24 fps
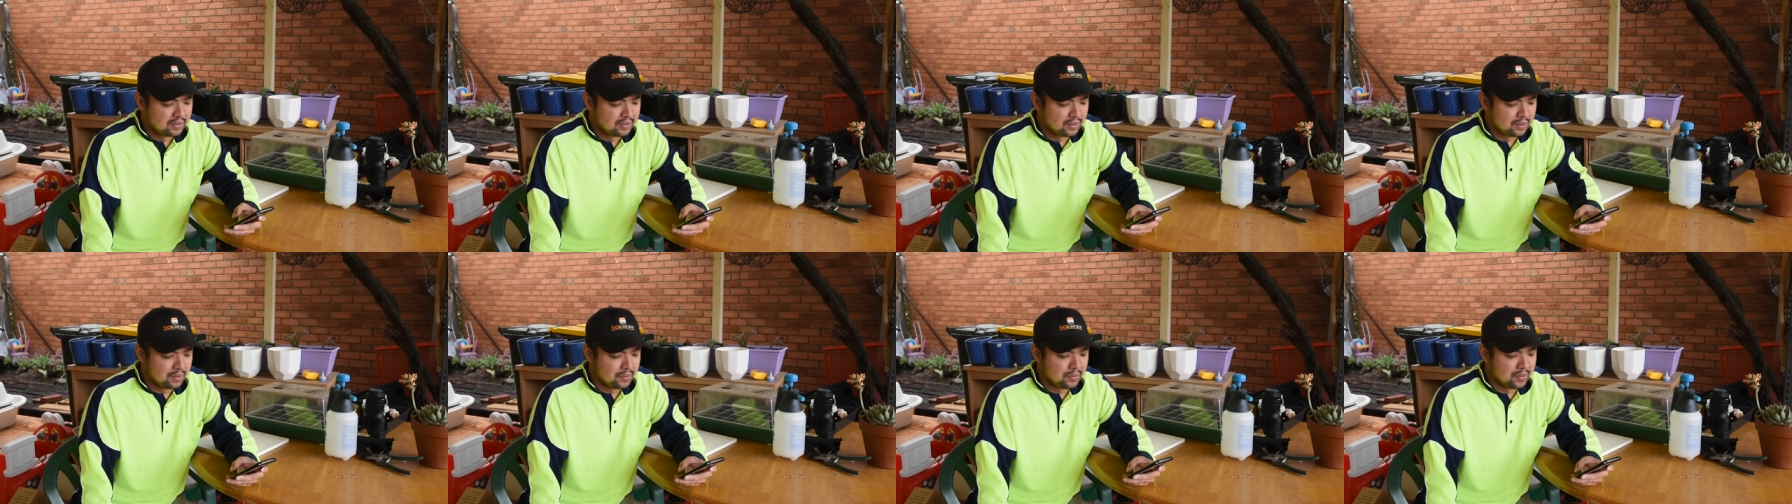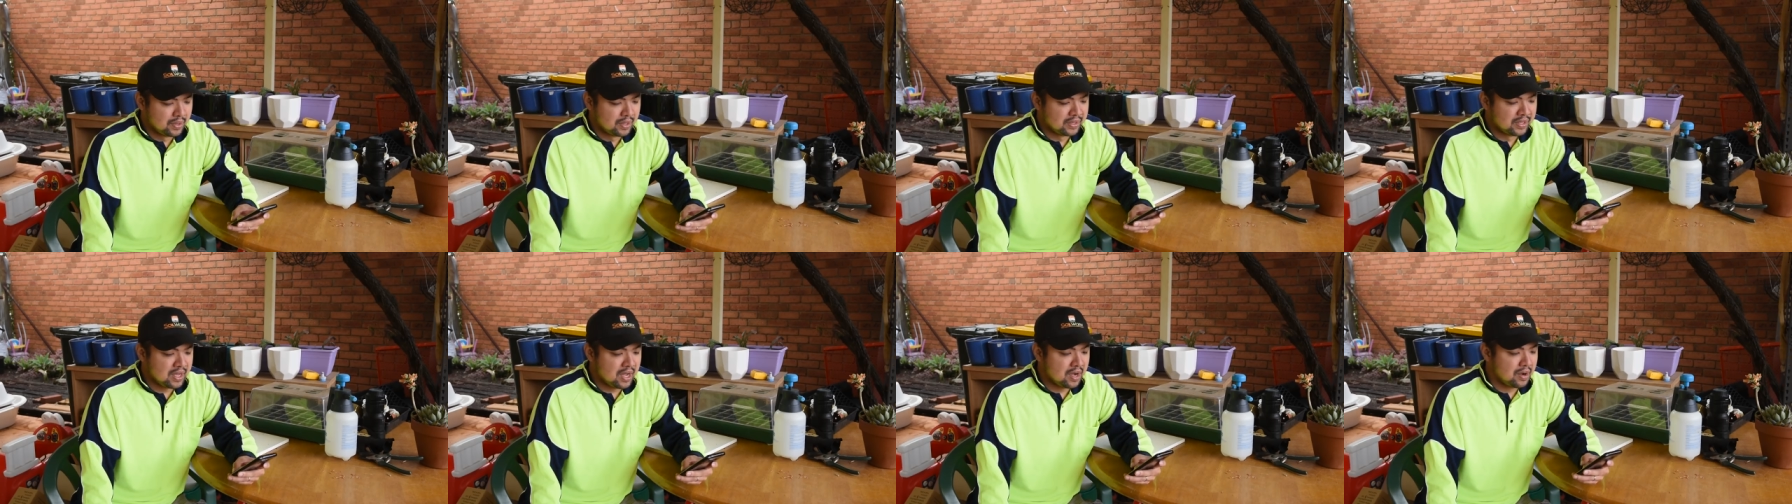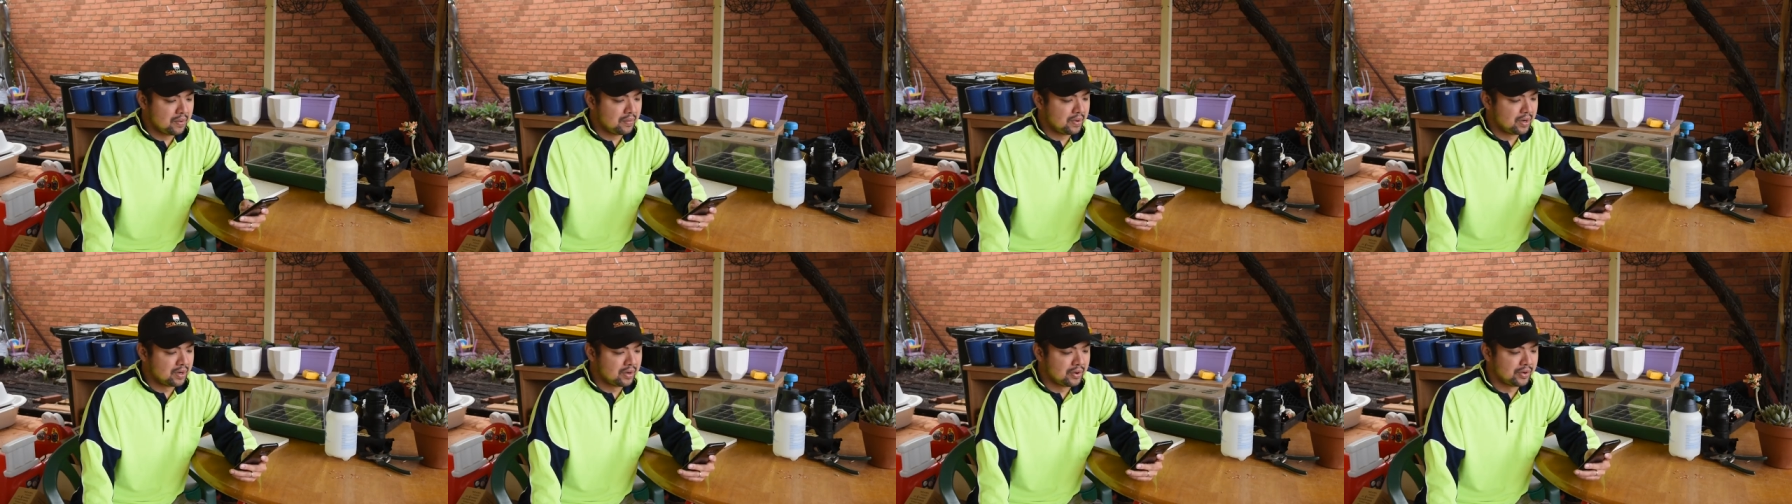so we're,
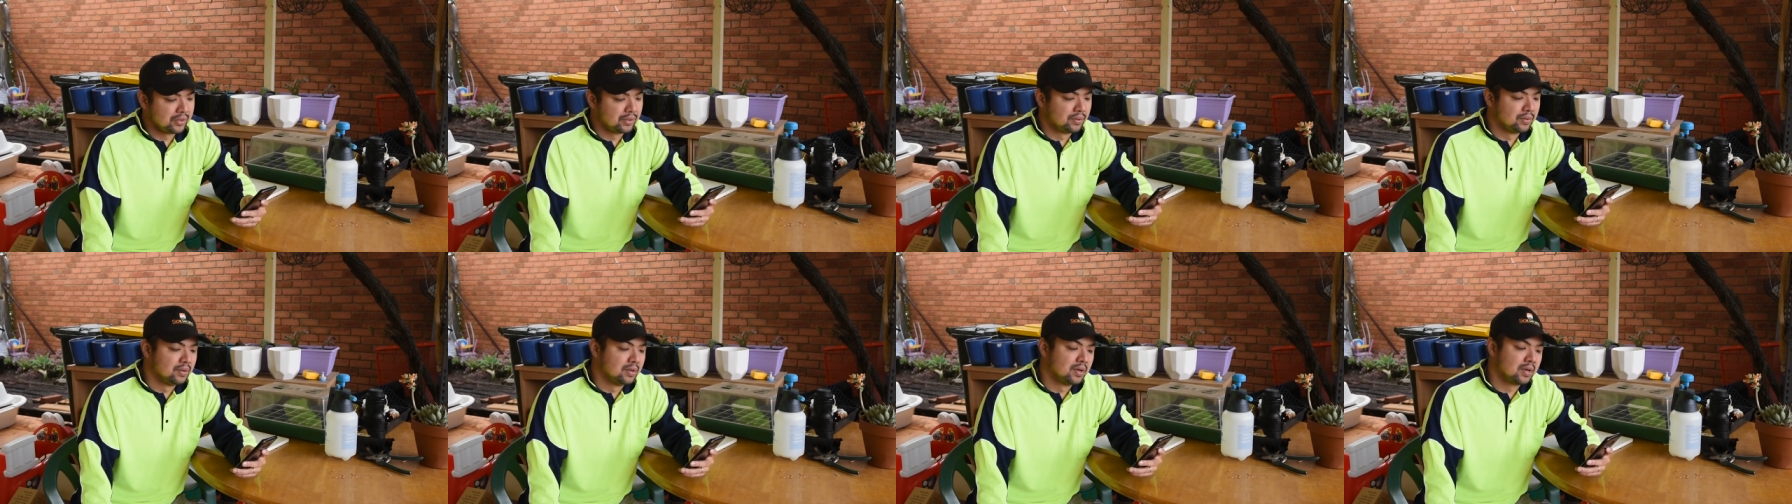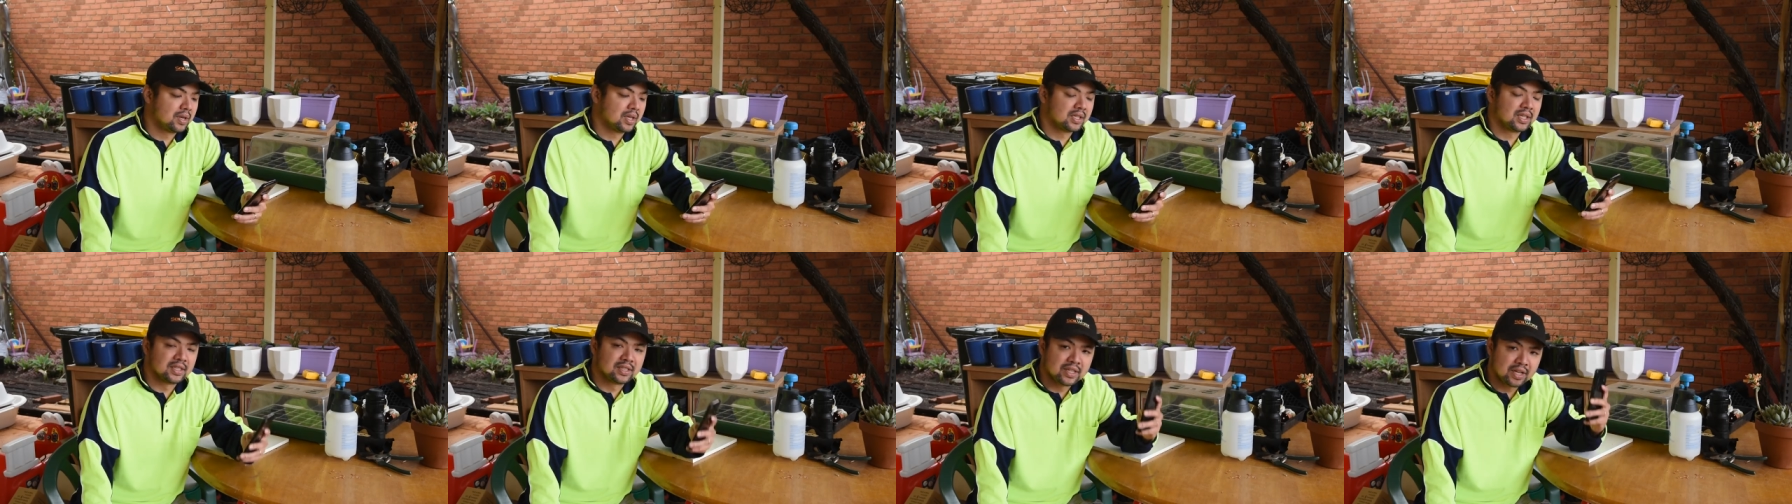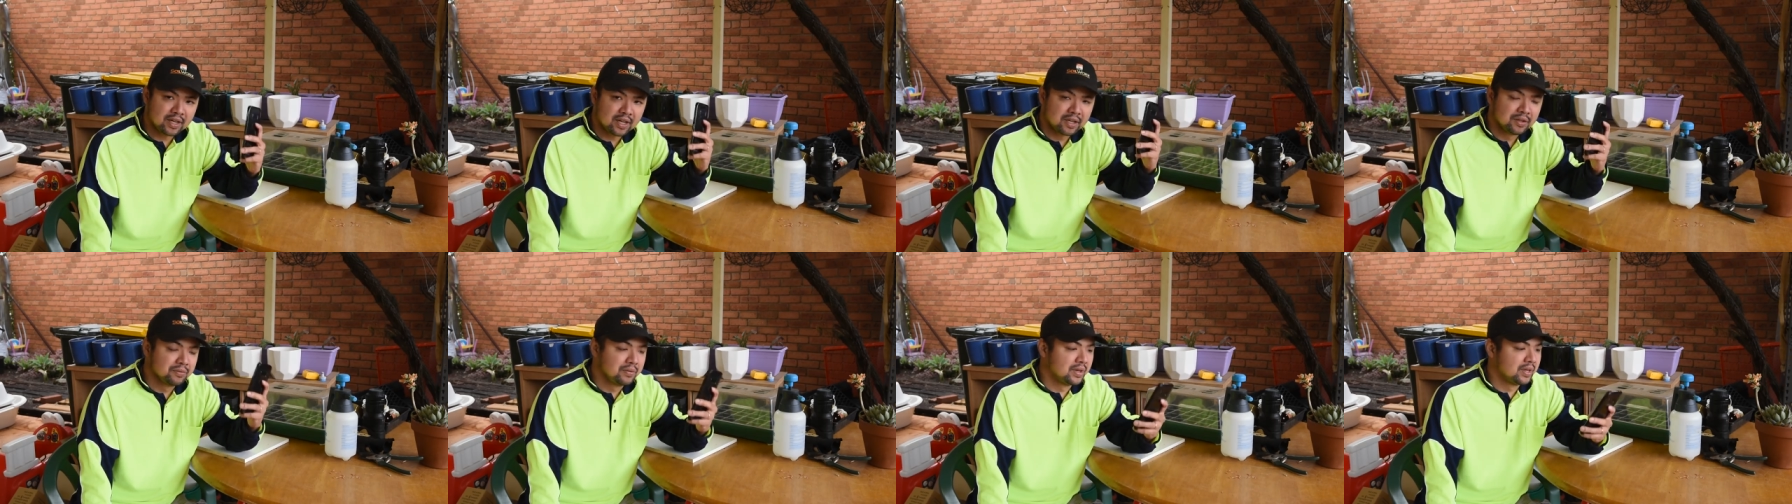now we're going to look at the
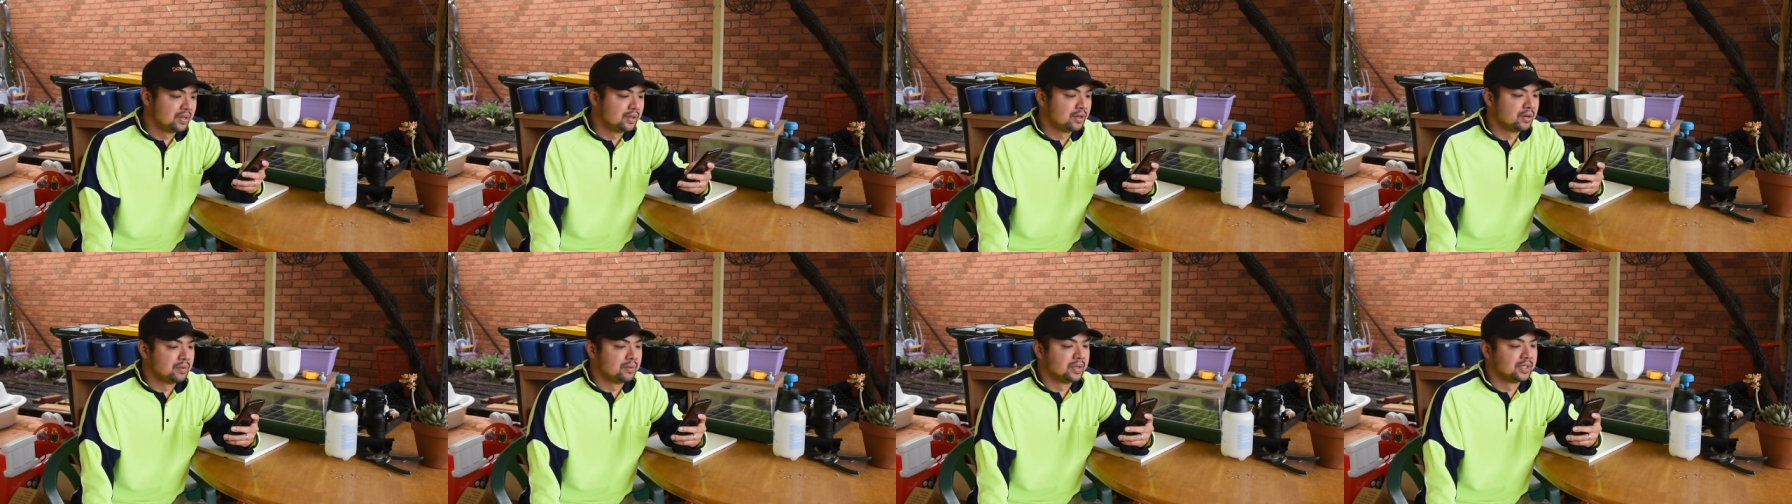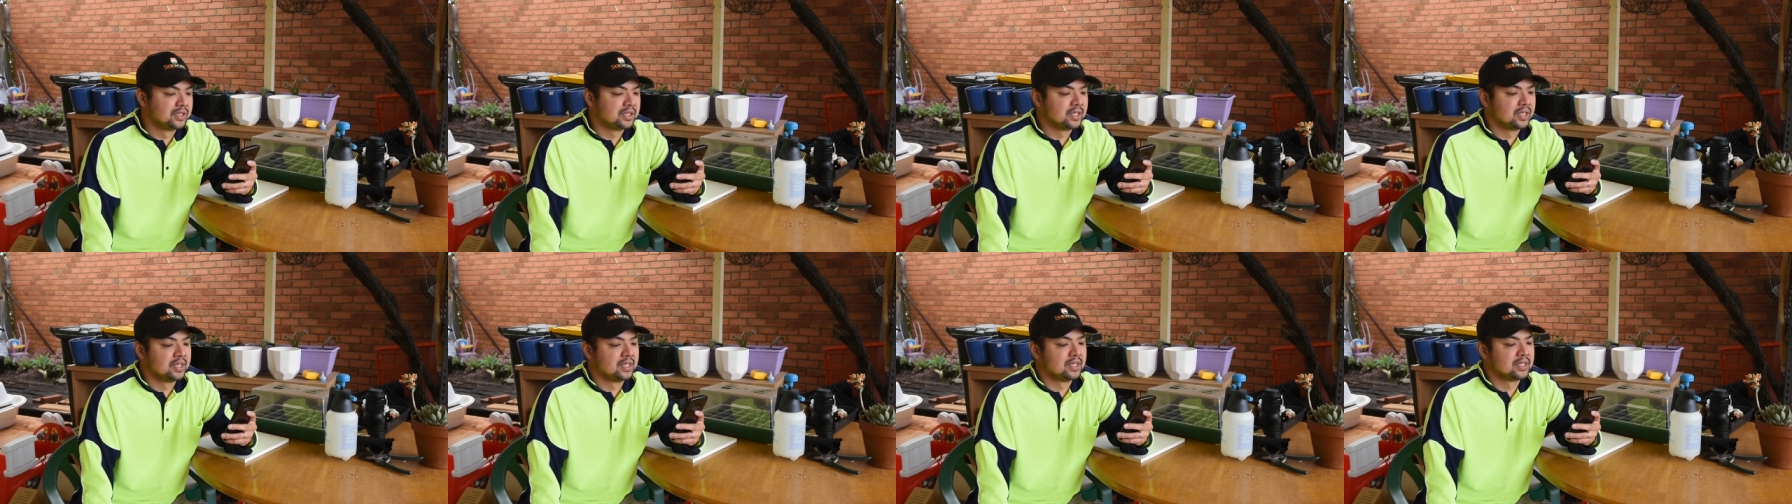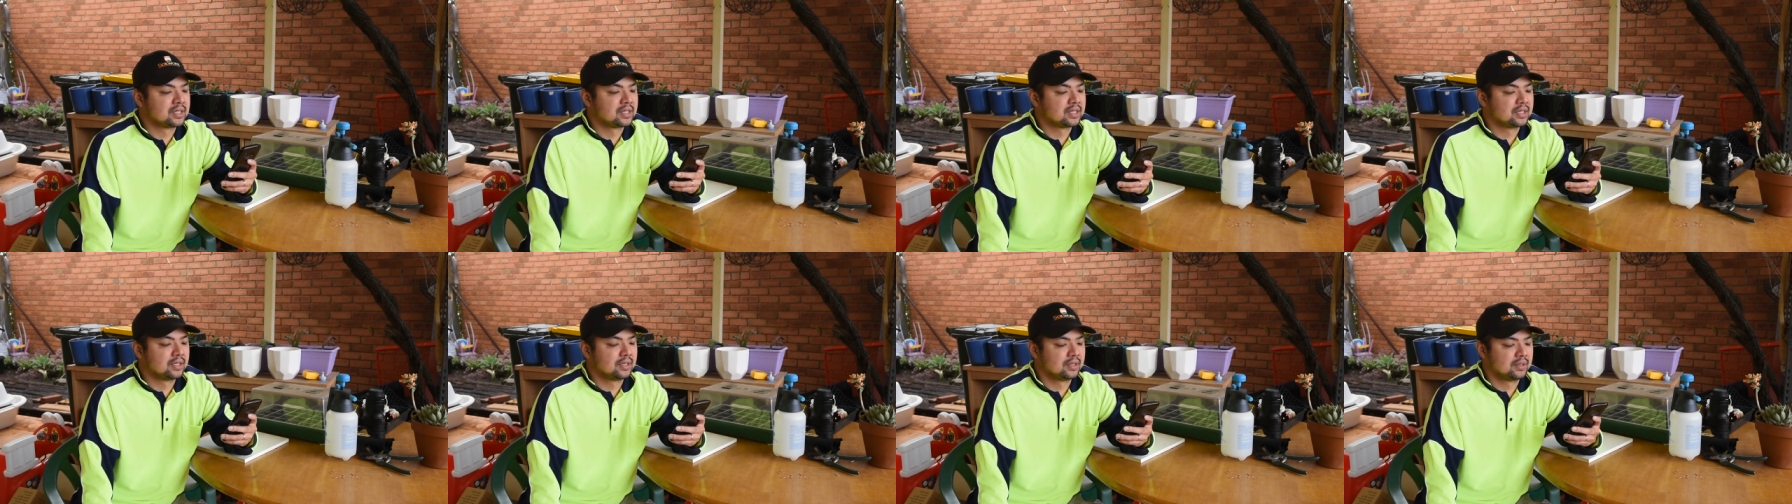second video which
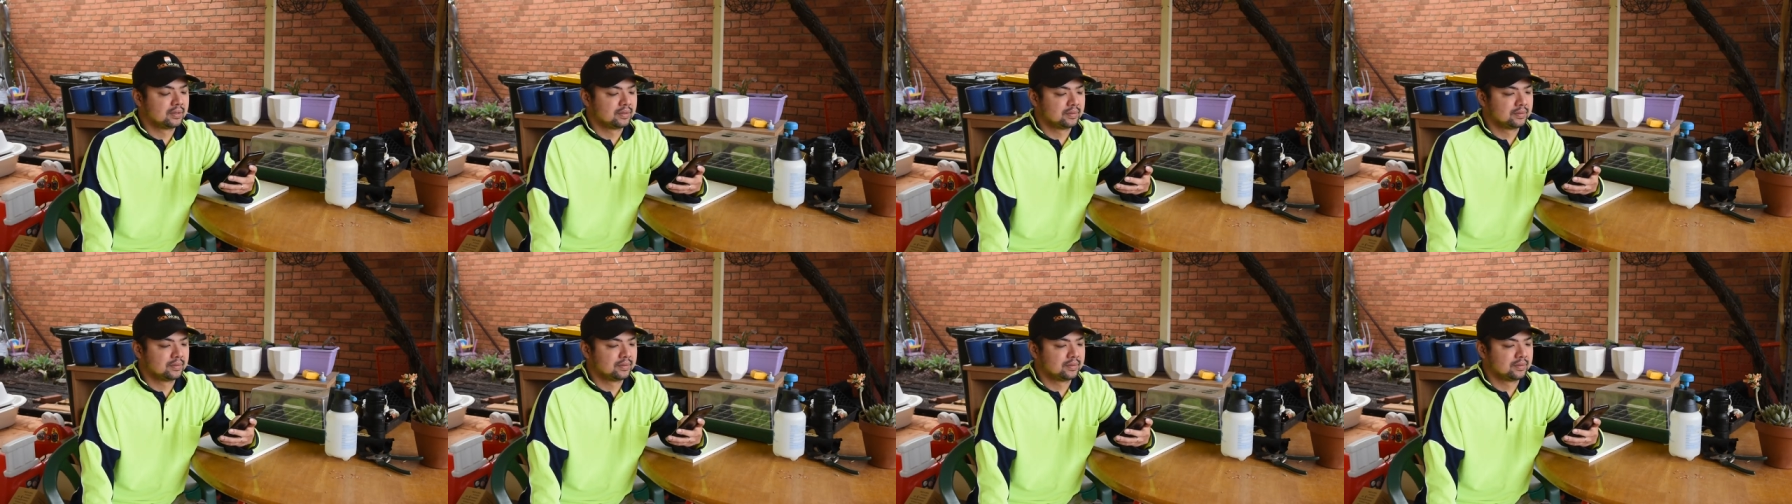is